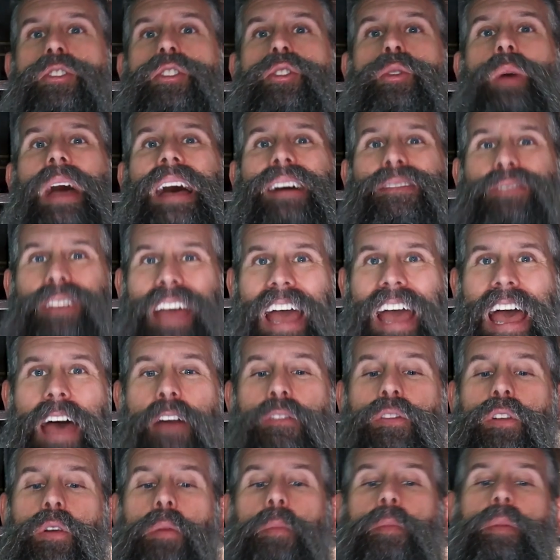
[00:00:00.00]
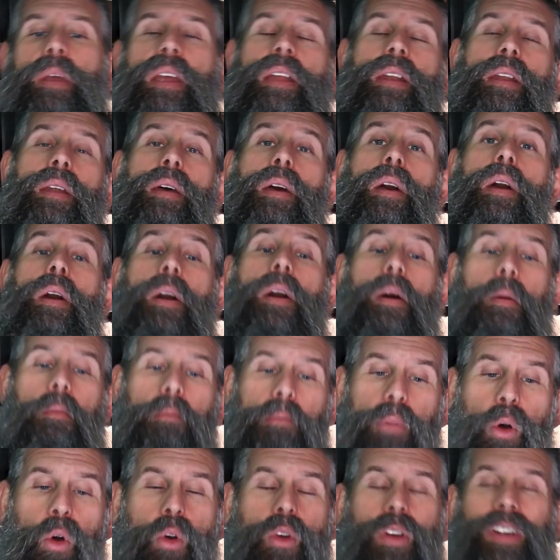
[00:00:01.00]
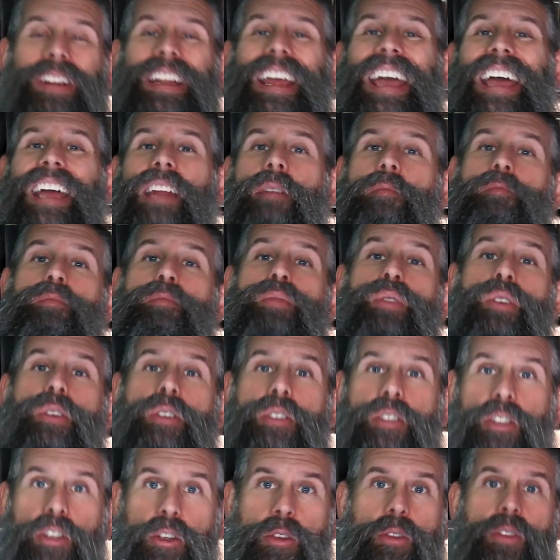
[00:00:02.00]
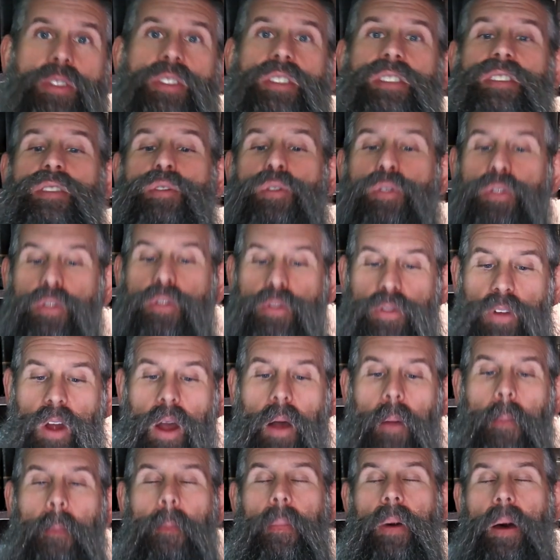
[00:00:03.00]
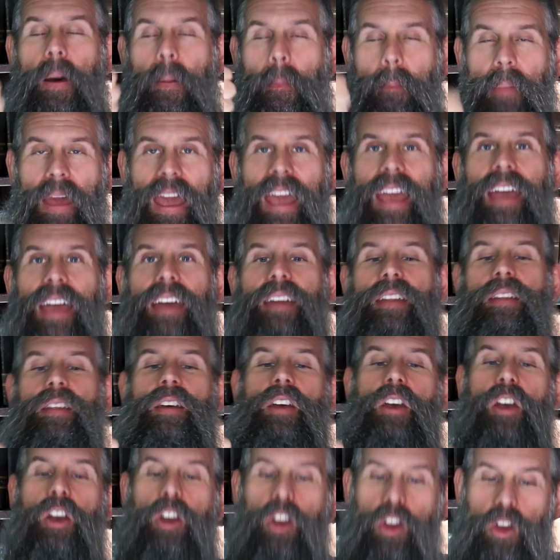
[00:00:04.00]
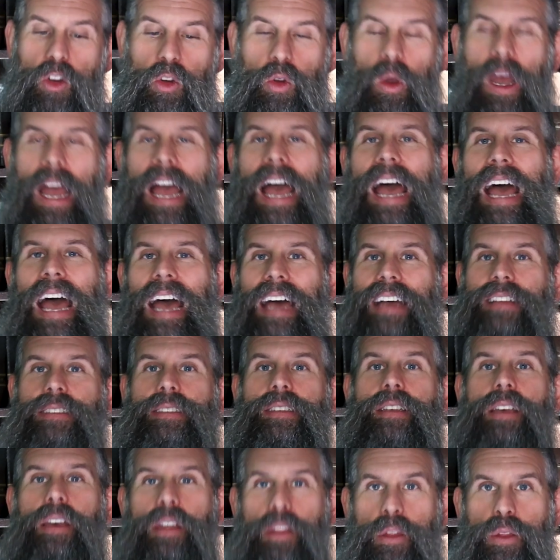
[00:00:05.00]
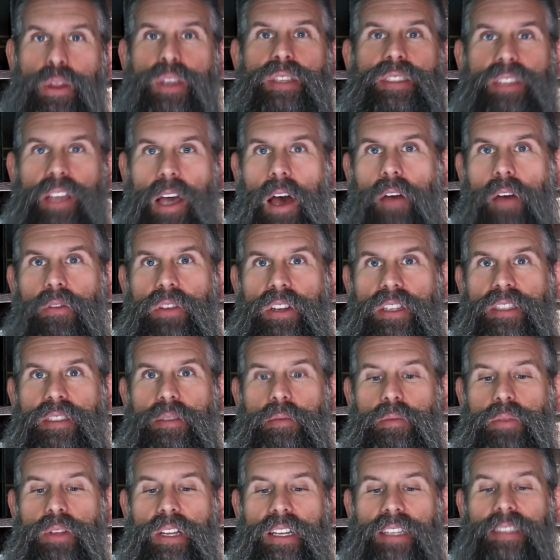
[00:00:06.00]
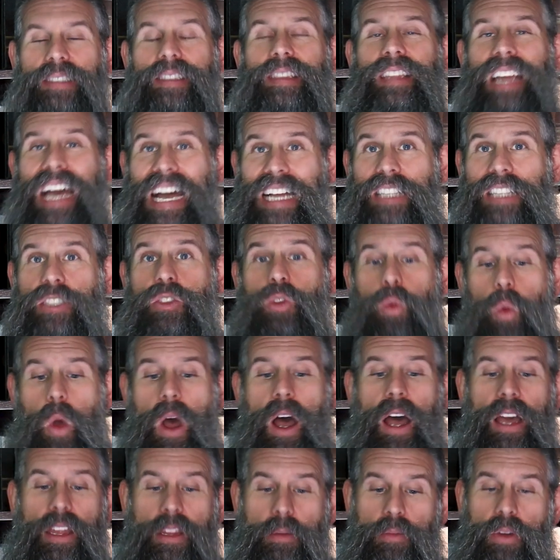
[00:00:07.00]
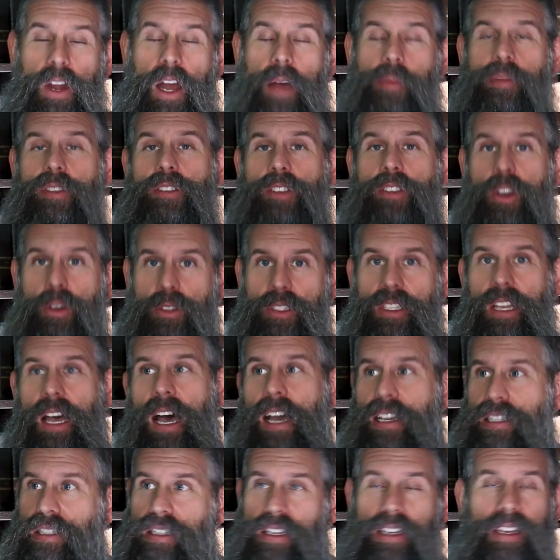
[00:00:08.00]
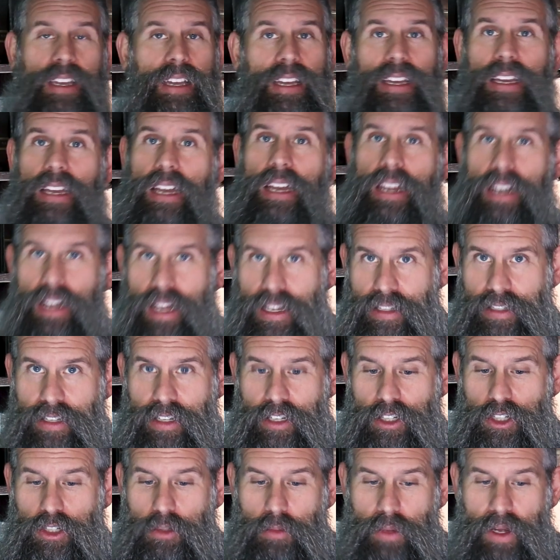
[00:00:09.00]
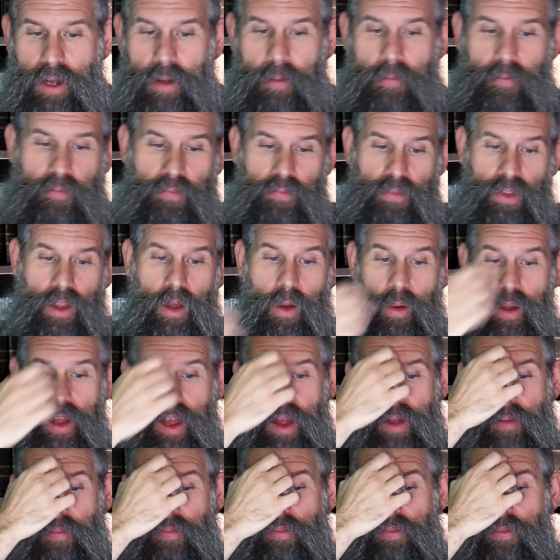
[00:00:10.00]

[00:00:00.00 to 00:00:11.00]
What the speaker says: to have ever been born and produced from a man who had this covenant in place. That's why the promise goes to Isaac and not to Ishmael. Okay.